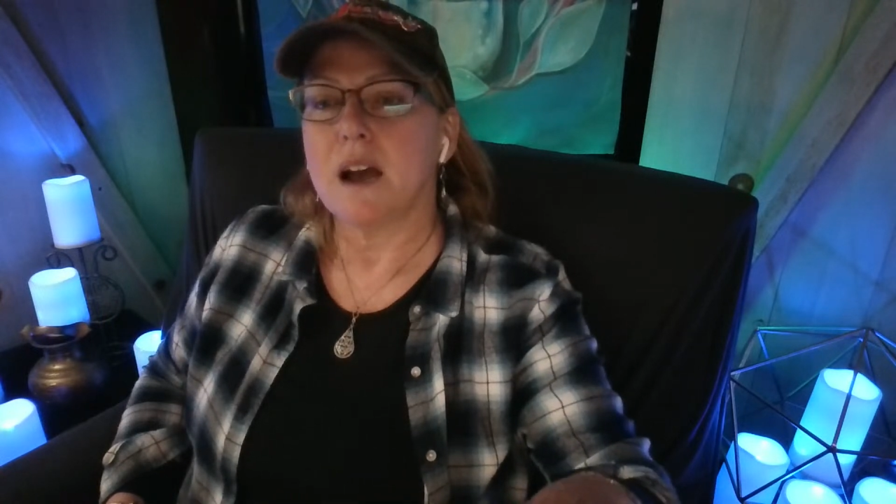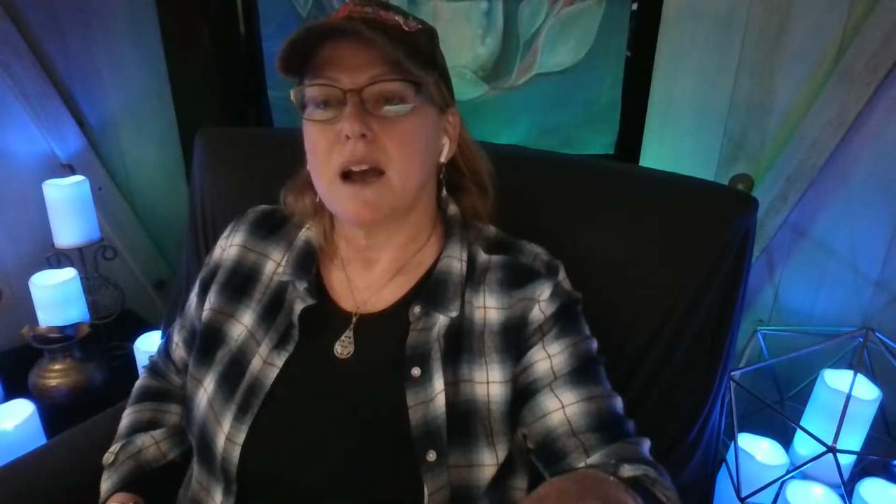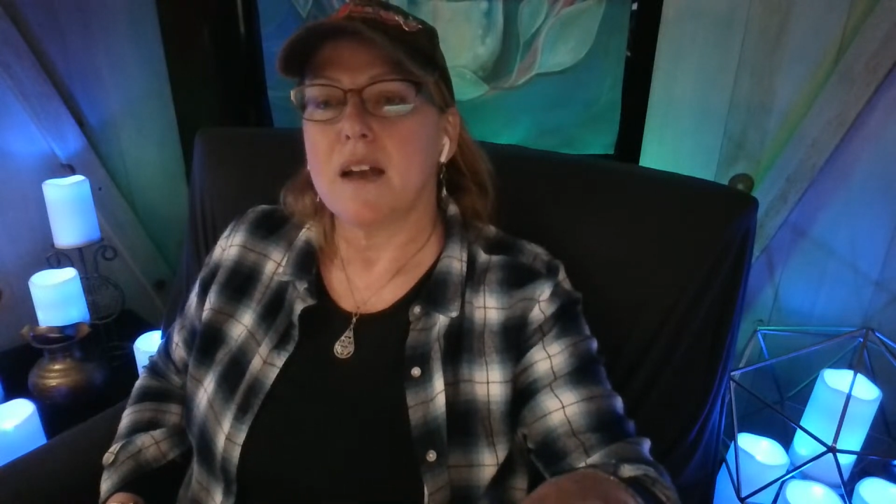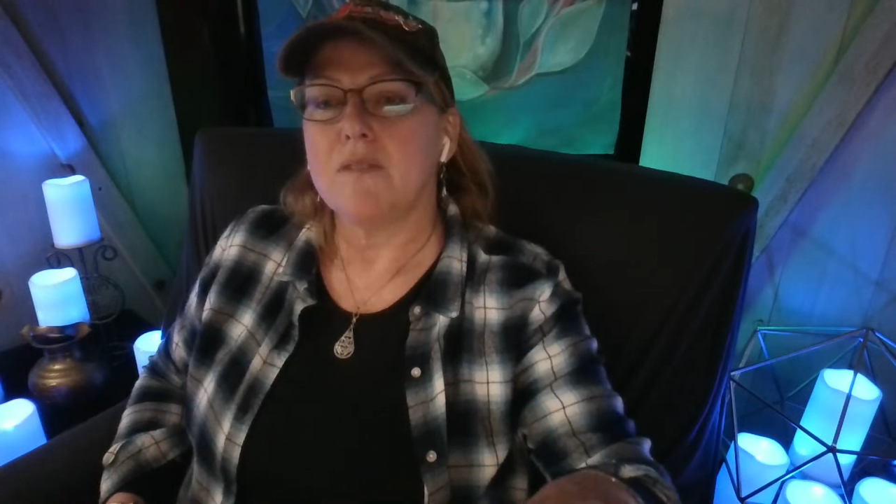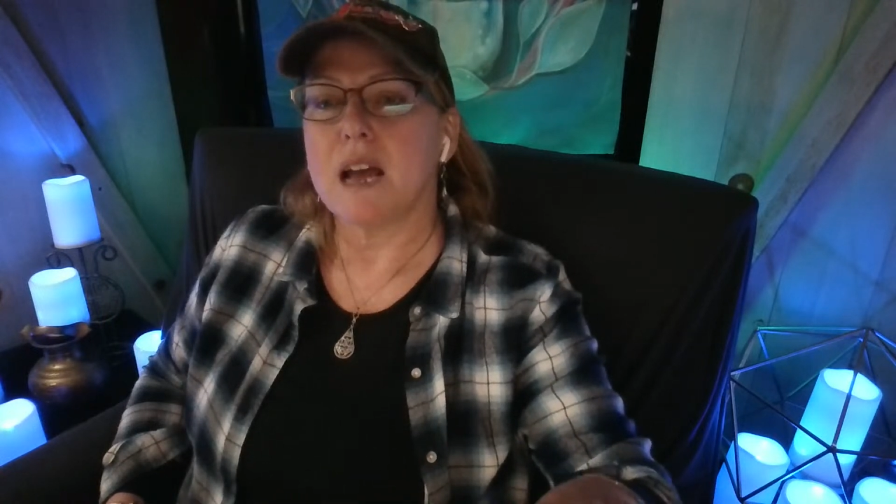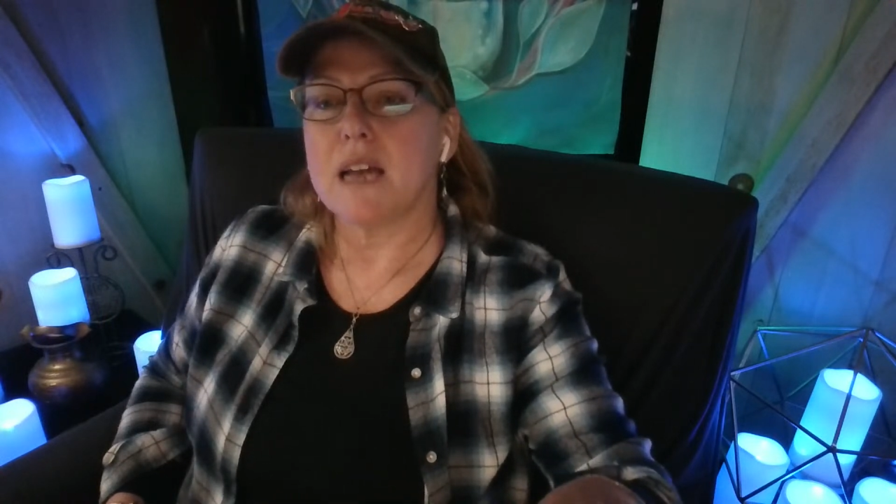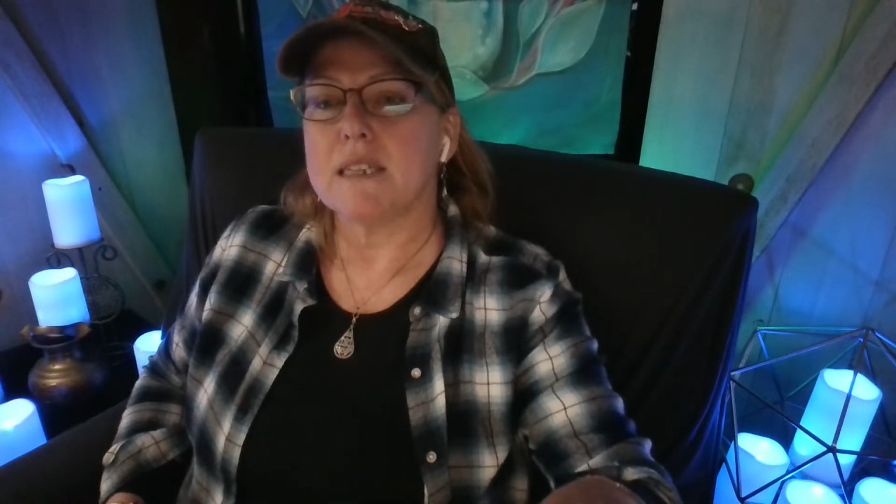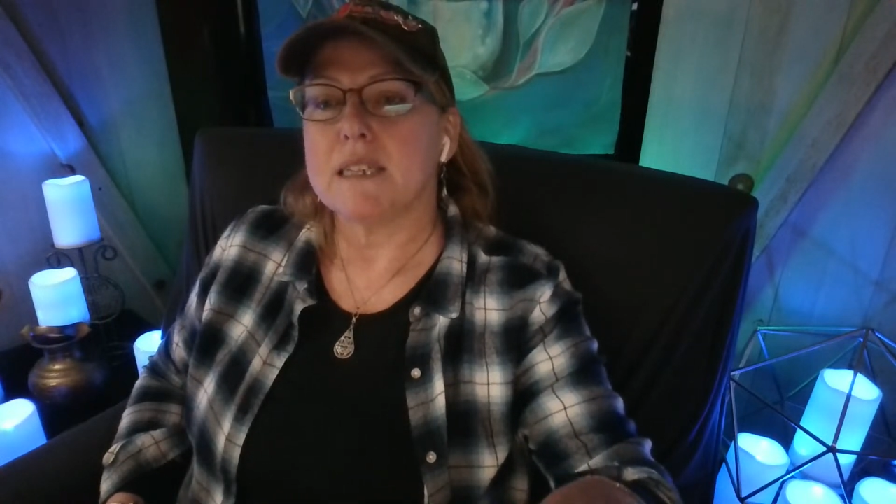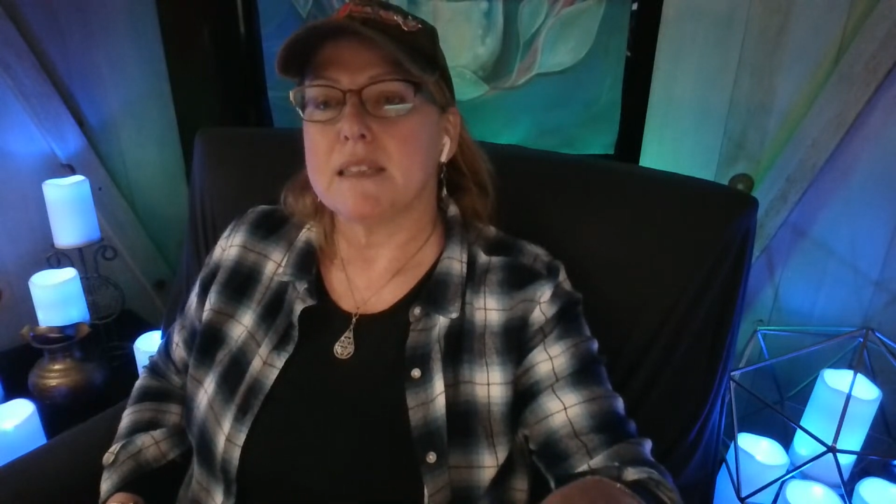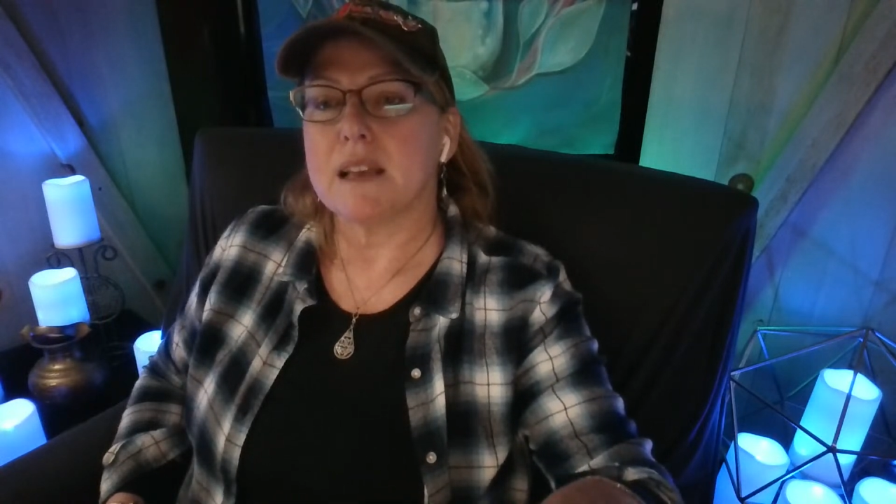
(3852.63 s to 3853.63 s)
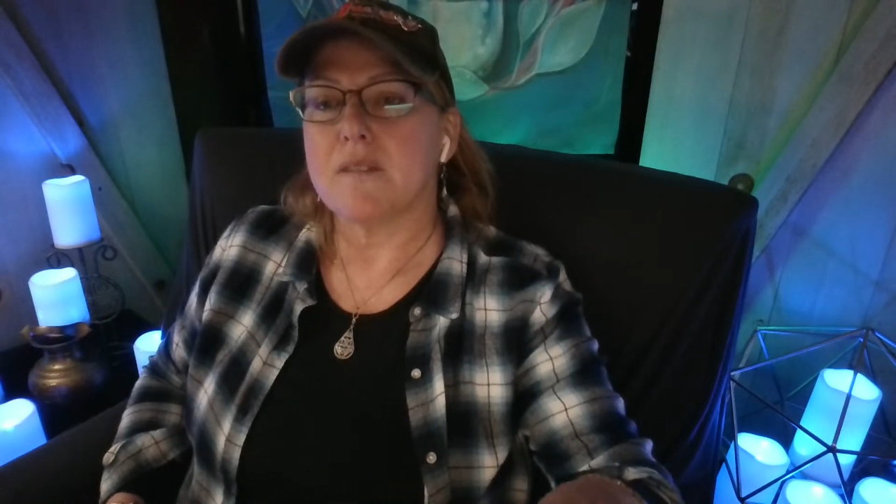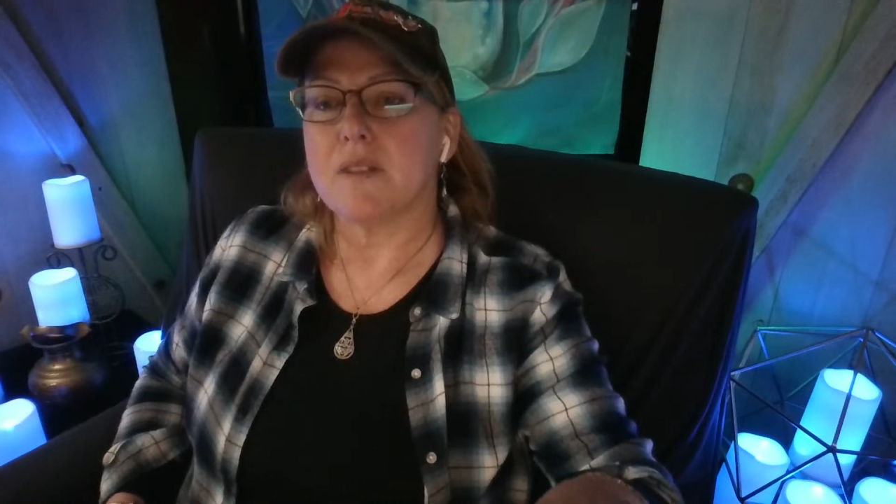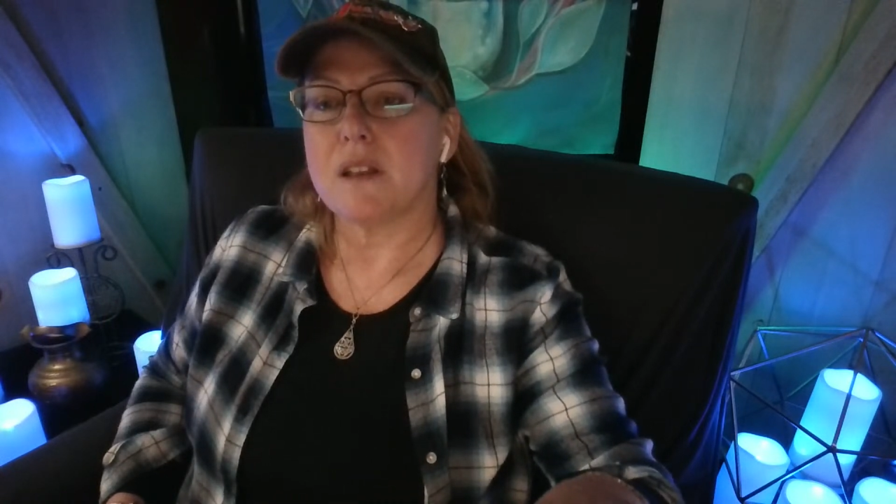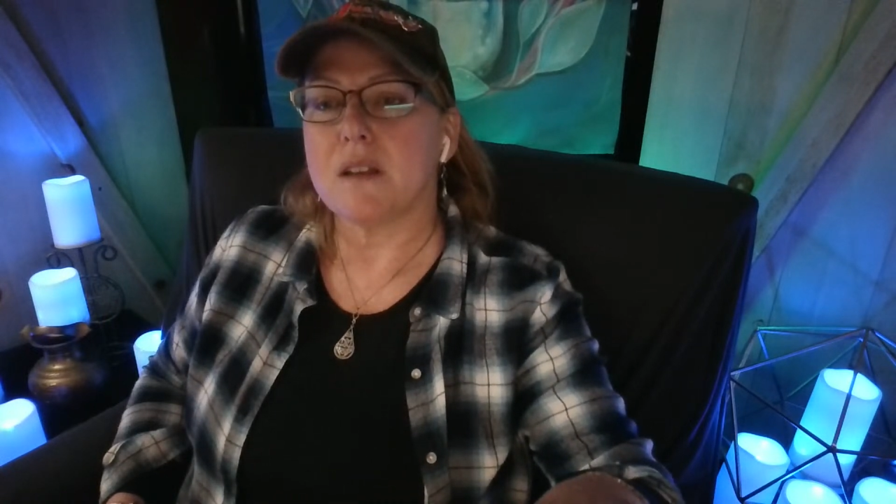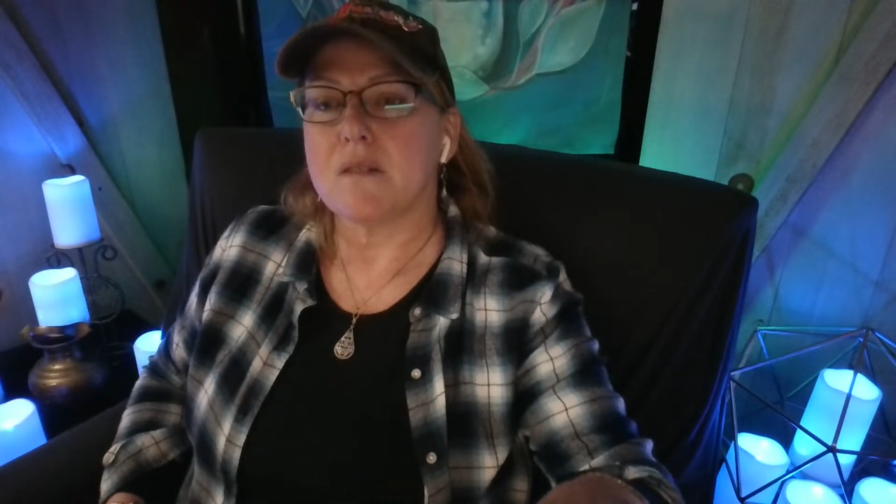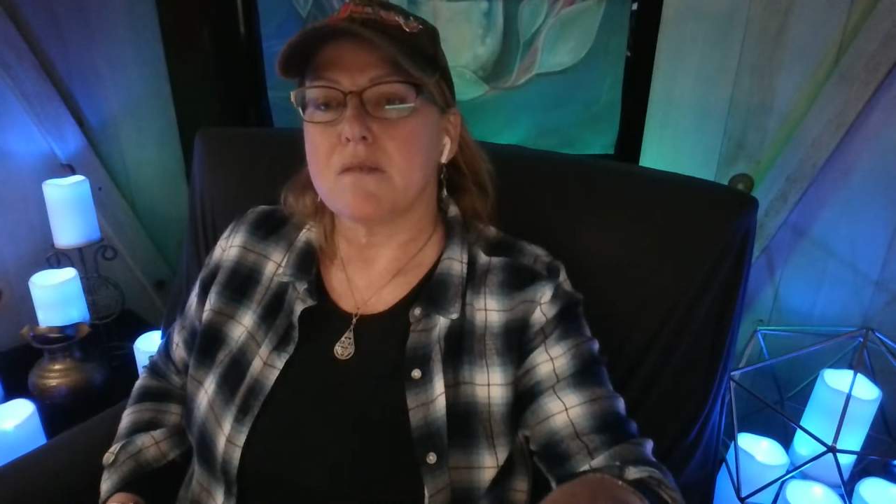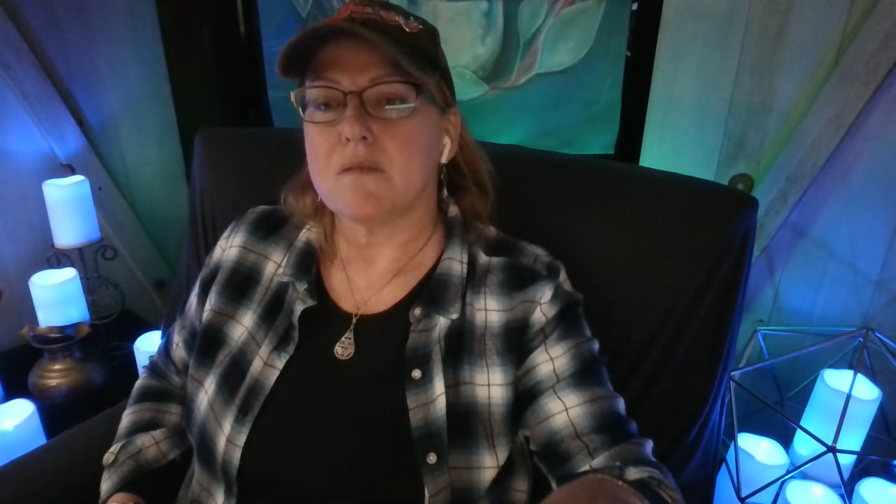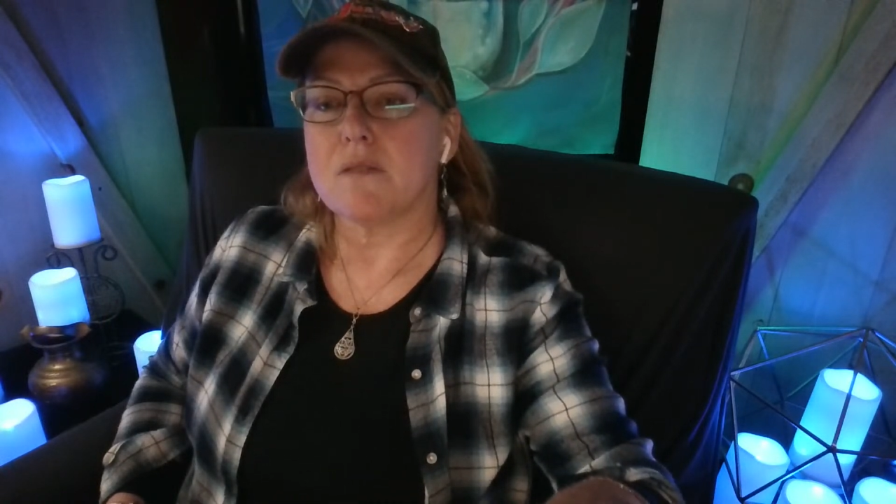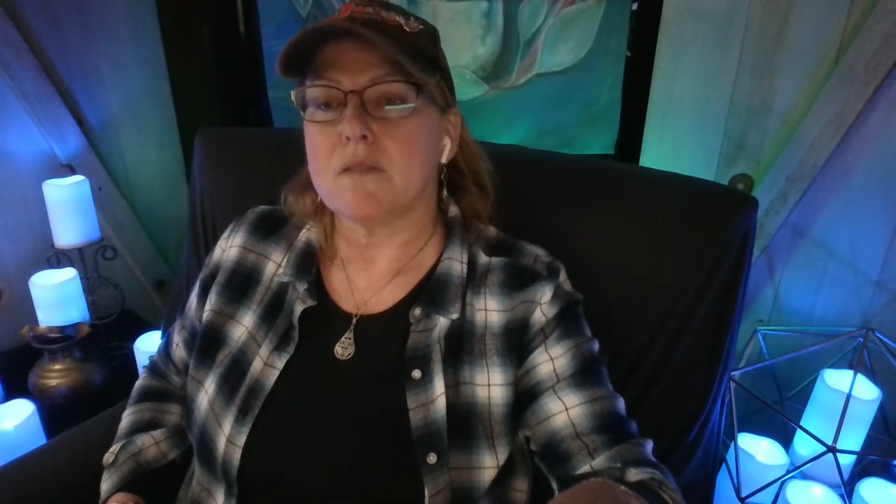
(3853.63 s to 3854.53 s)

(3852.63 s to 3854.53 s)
I have not seen that video